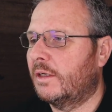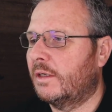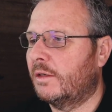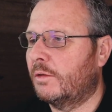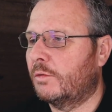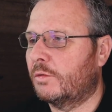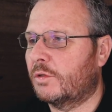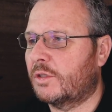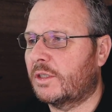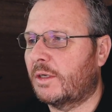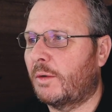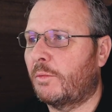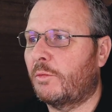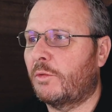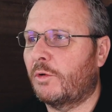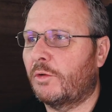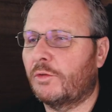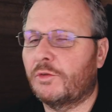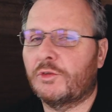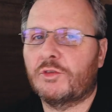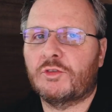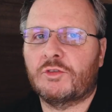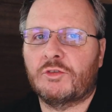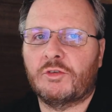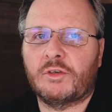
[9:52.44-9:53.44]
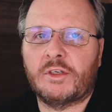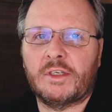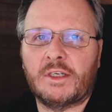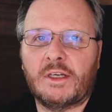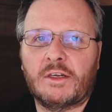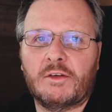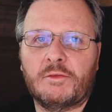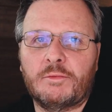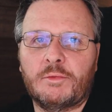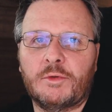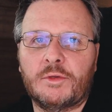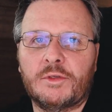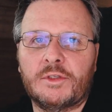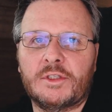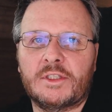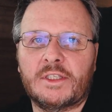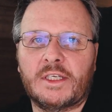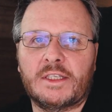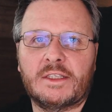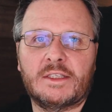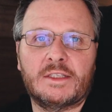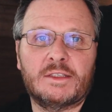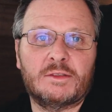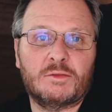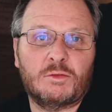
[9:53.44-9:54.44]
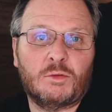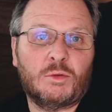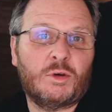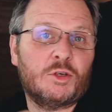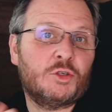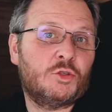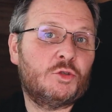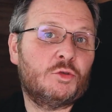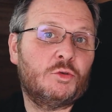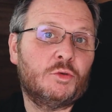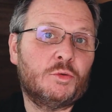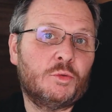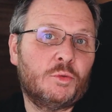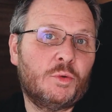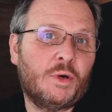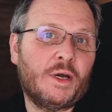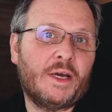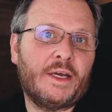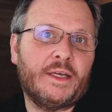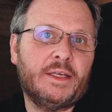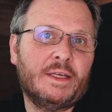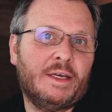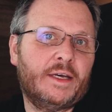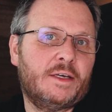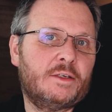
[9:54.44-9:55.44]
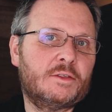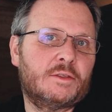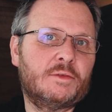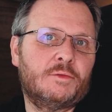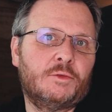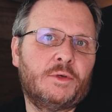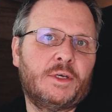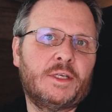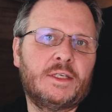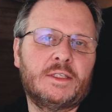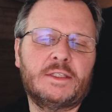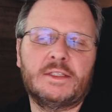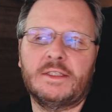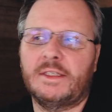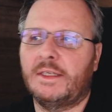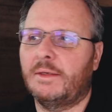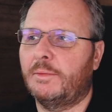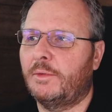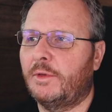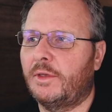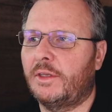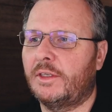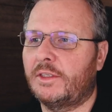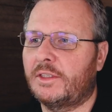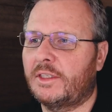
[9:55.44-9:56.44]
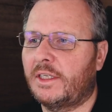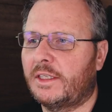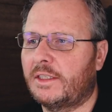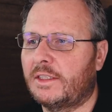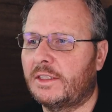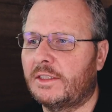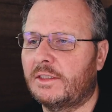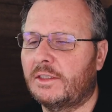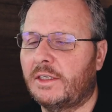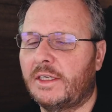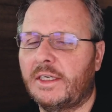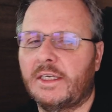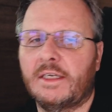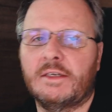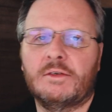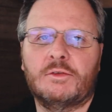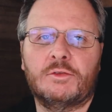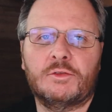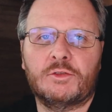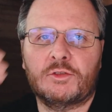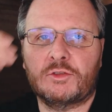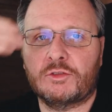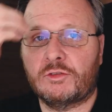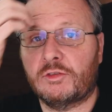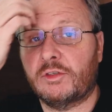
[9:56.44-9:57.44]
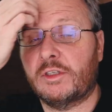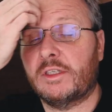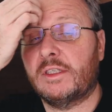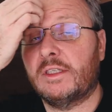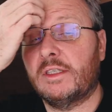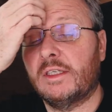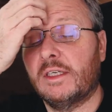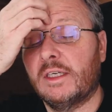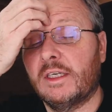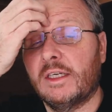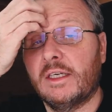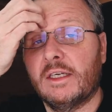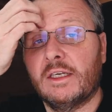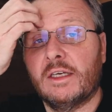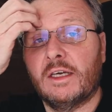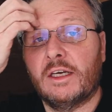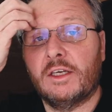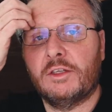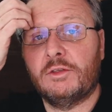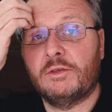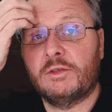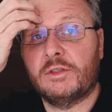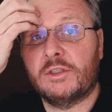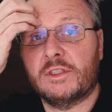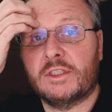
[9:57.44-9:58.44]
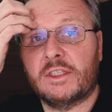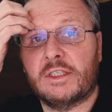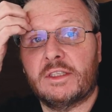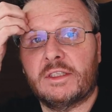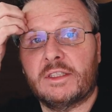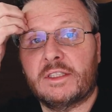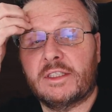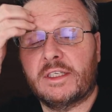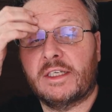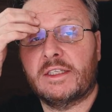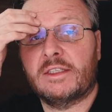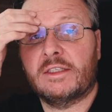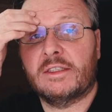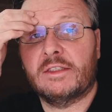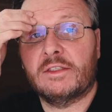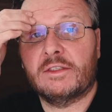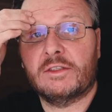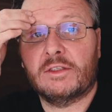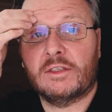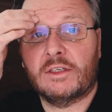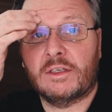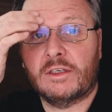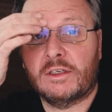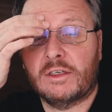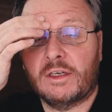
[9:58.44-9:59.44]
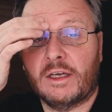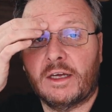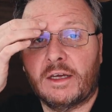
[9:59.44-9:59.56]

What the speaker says: or somewhere on the screen. I'll put the settings, not quite sure where yet because I've not edited it, but the settings are here on the screen, and you can see the settings that